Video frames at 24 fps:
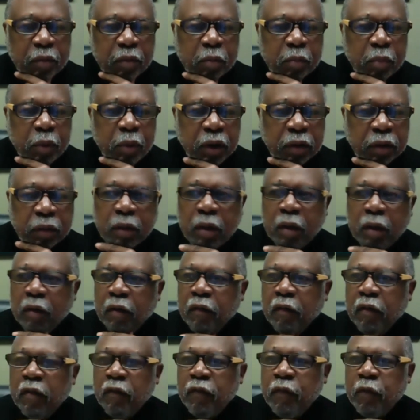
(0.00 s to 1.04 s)
But
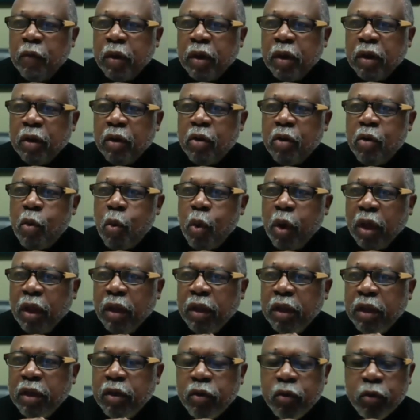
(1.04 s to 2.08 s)
if you can
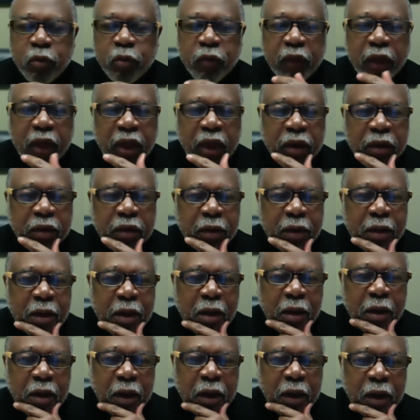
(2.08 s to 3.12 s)
quickly do that,
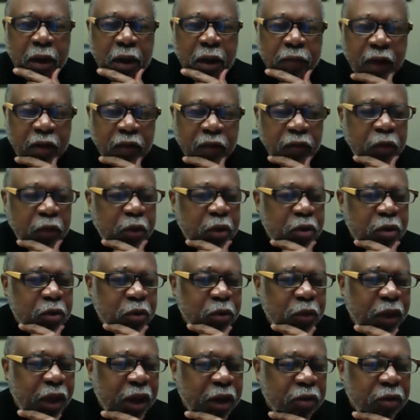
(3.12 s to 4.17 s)
in fact, if you
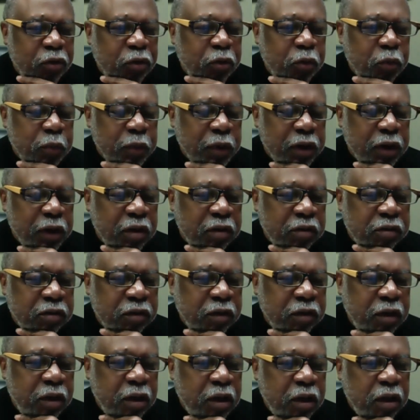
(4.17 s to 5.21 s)
can do that in 2
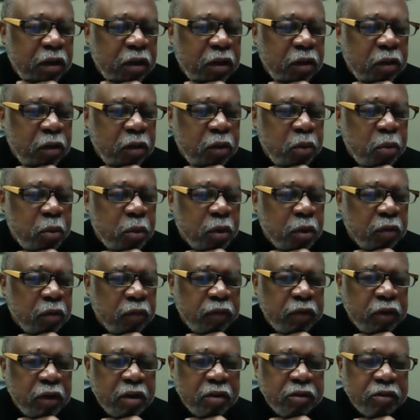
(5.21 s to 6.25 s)
minutes, you will
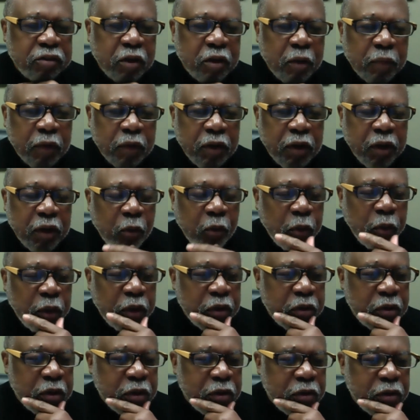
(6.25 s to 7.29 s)
have done something that we
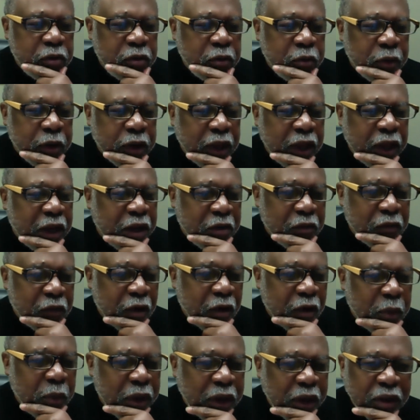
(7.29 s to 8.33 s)
couldn't do in any of
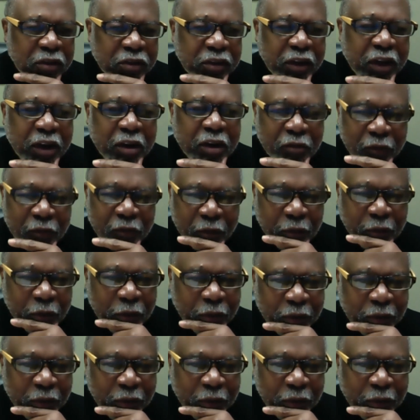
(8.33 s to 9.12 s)
our meetings ever.